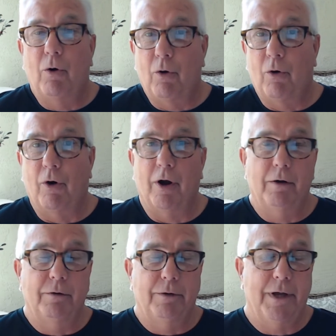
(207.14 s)

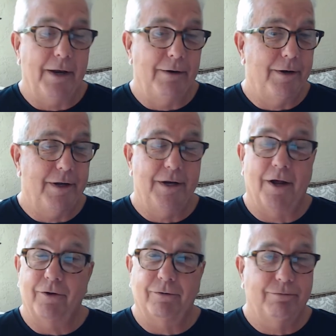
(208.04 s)
or, and in
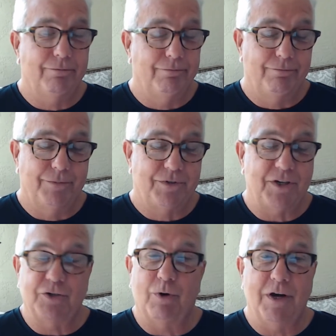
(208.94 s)
other
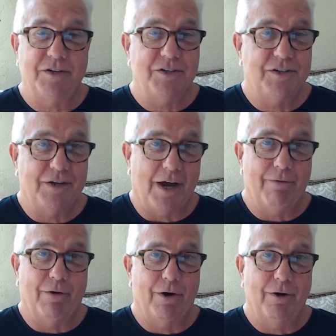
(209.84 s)
situations
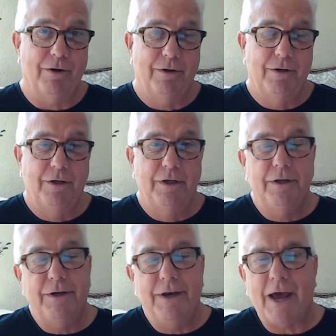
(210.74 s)
I've heard,
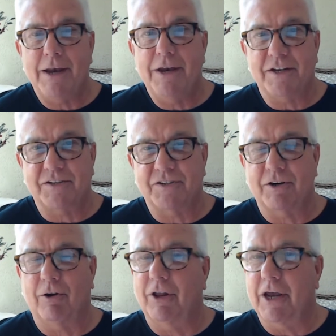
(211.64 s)
not
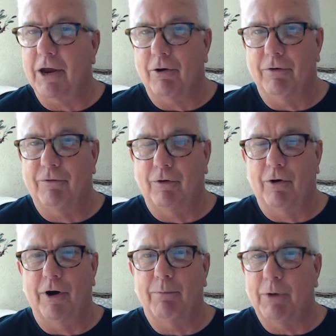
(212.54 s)
necessarily here in
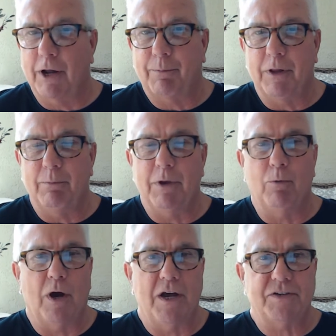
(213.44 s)
Florida, but up in the
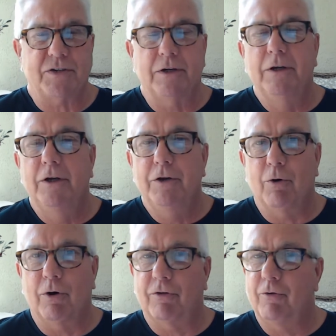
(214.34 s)
Midwest,
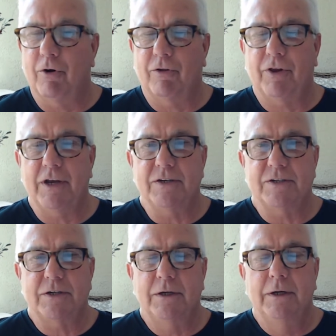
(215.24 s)

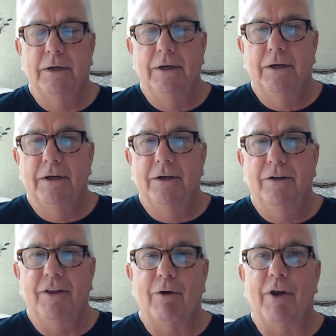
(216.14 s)
Northeast,
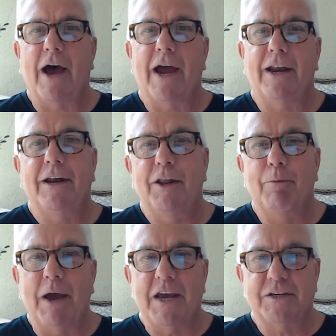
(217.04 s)
they would hide it in
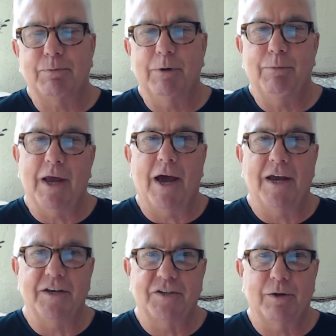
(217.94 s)
the basement
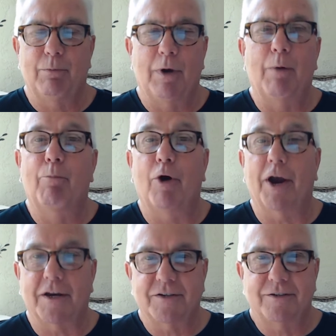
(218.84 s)
behind some
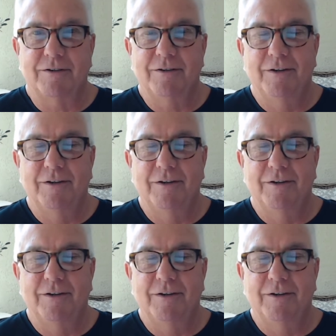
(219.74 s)
bricks.